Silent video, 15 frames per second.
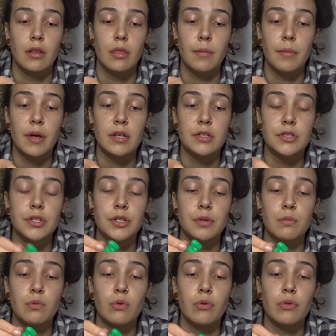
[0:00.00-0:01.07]
person who
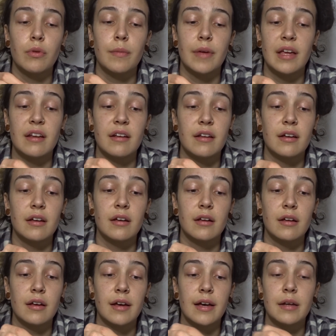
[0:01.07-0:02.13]
brought them in
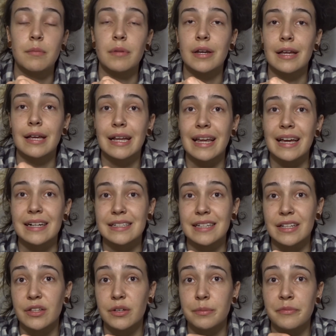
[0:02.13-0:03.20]
had been collecting
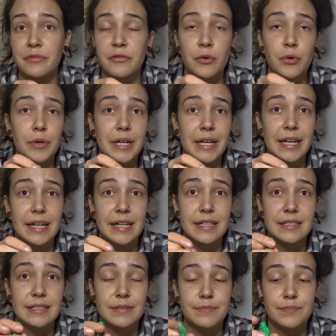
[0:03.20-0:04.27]
them for
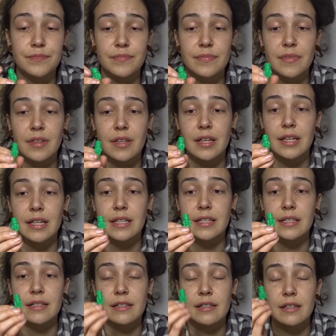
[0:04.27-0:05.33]
years,
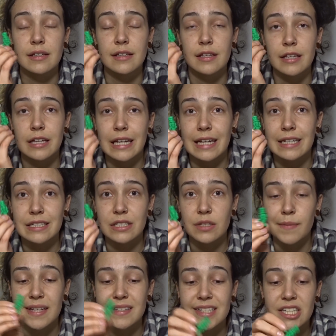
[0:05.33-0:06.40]
collected them
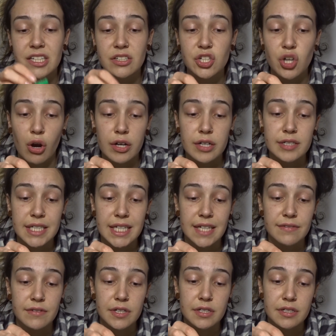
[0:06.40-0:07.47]
as a child
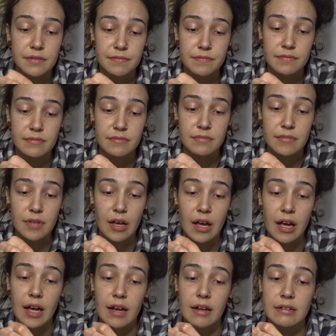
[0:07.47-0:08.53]
even,
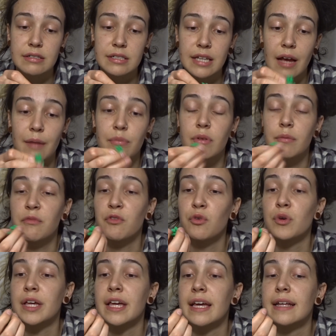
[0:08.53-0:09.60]
and kept them for
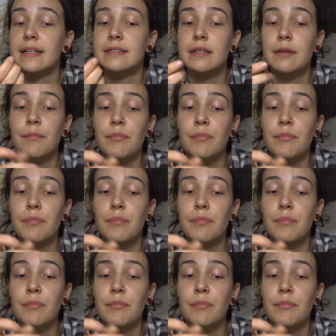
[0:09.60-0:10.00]
years.